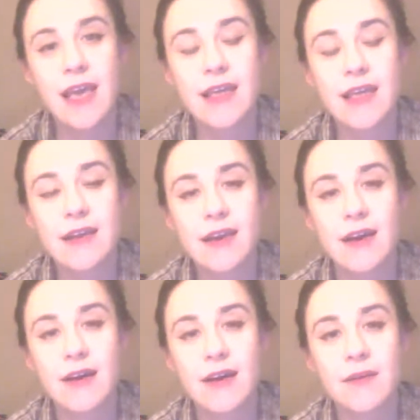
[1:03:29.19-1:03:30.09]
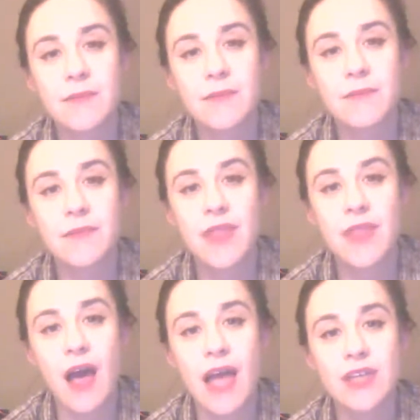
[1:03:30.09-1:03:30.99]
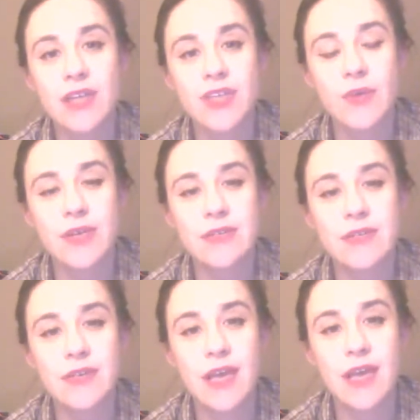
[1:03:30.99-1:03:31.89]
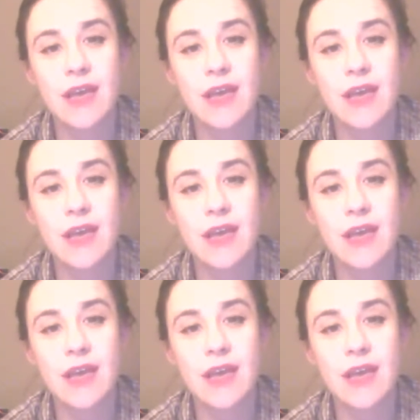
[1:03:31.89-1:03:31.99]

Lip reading: and not Jonah.